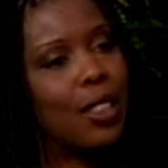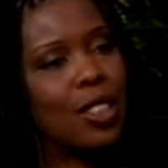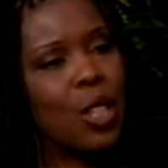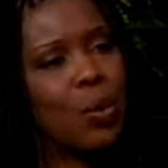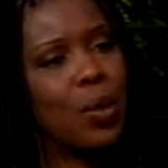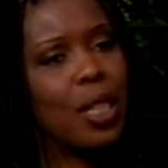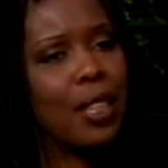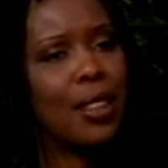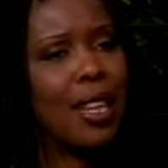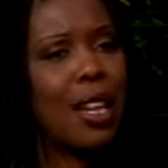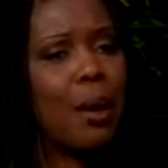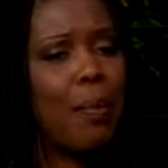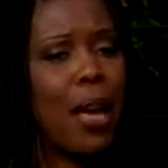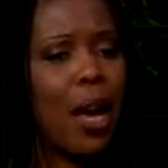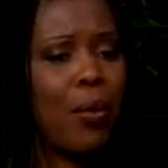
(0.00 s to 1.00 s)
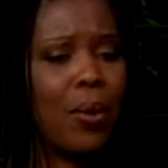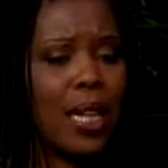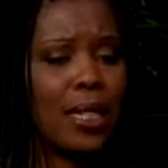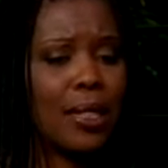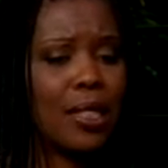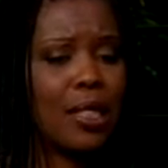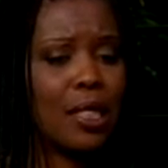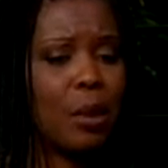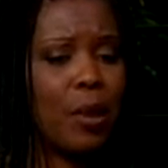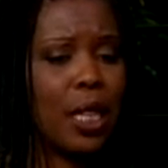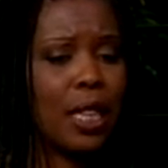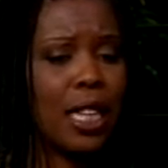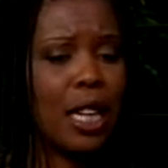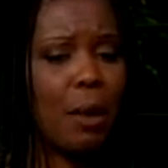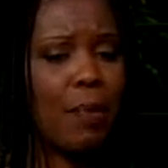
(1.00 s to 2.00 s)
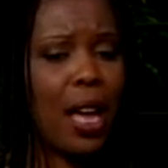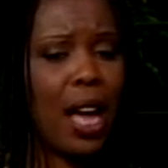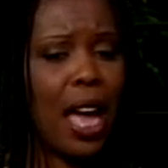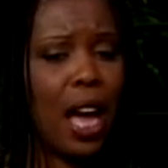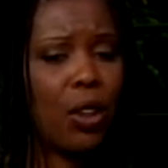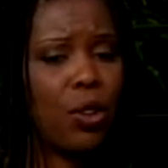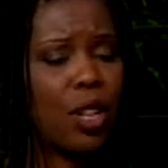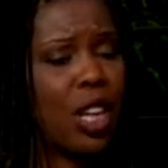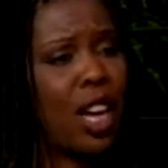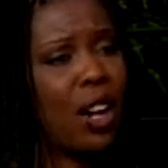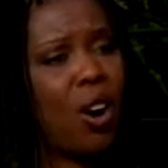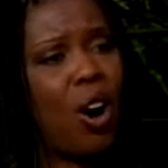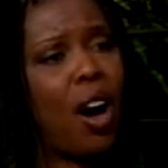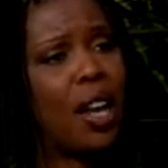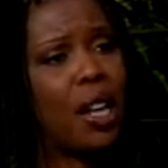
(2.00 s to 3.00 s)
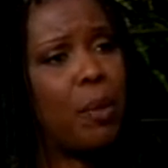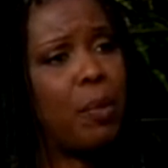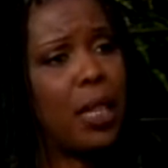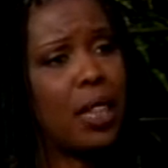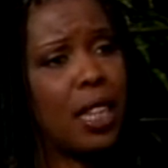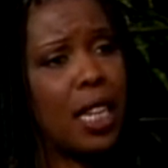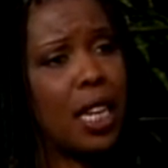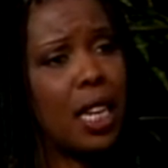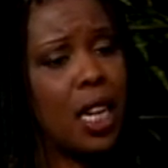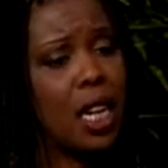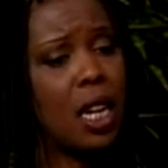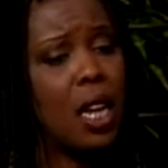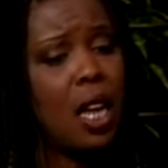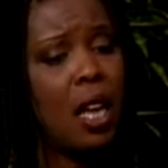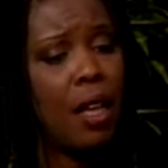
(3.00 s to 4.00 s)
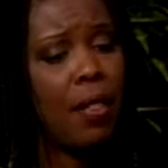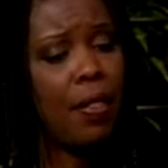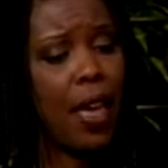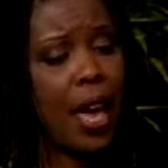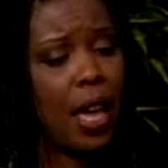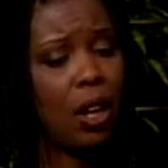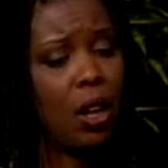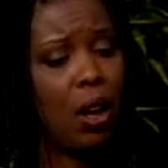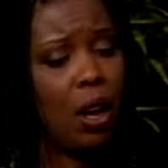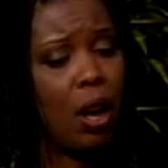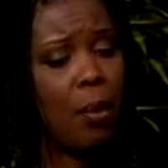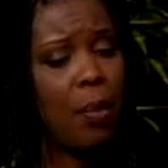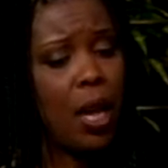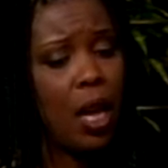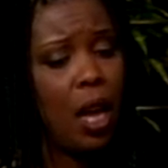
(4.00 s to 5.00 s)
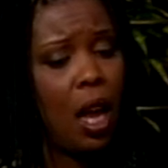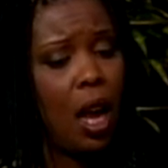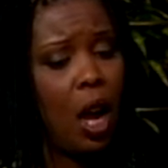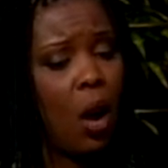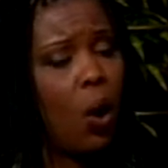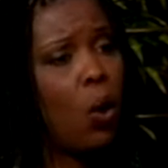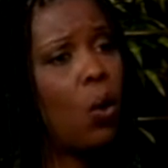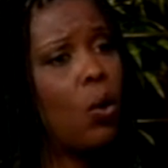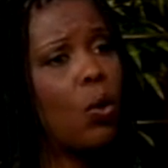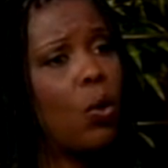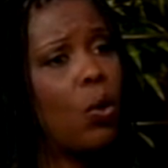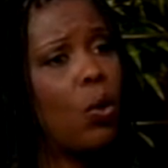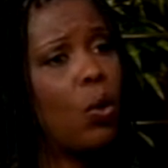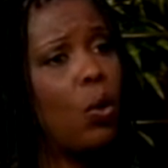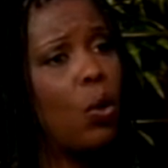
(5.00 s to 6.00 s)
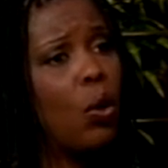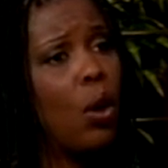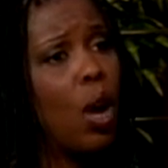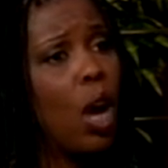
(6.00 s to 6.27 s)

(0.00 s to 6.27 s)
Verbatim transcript: And so when you think about racism and think about how you can get caught up in thinking that, um, but that spirit.